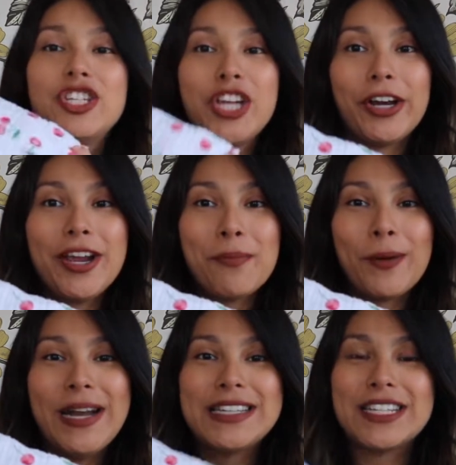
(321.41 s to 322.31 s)
cherry
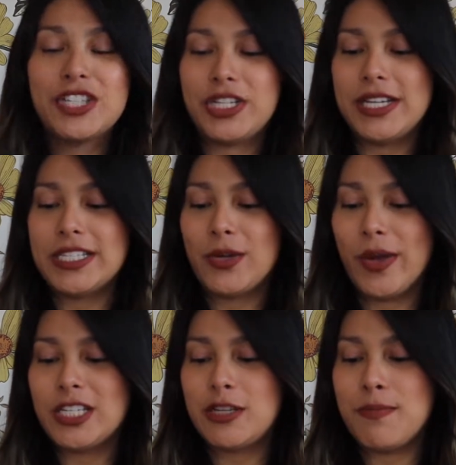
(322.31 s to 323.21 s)
print, since she is
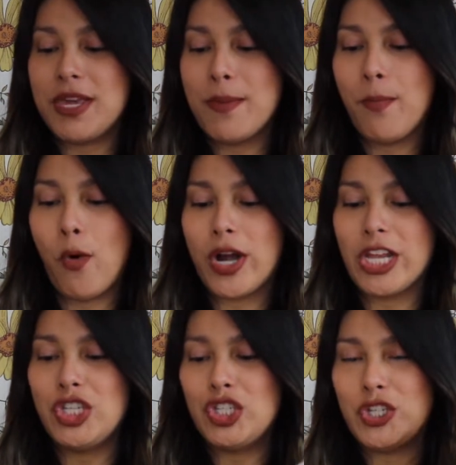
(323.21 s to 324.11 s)
going to be born
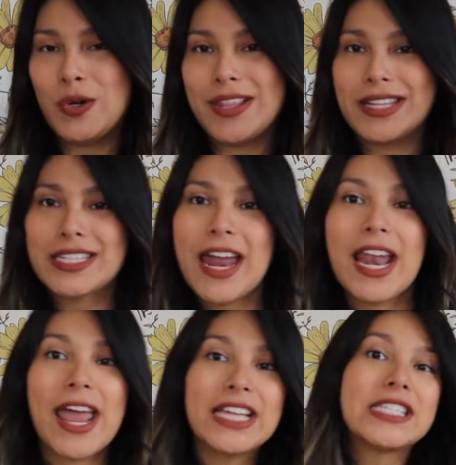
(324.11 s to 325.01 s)
in June and that's
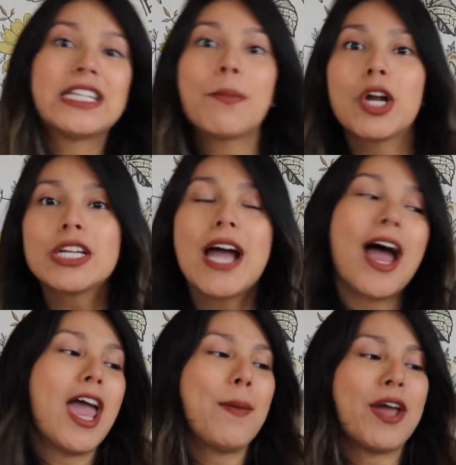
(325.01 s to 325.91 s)
kind of like
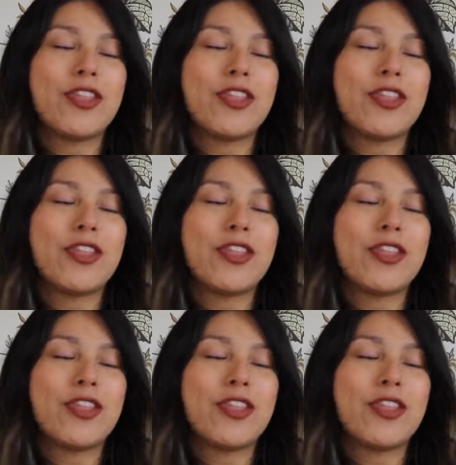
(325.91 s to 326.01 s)
summertime.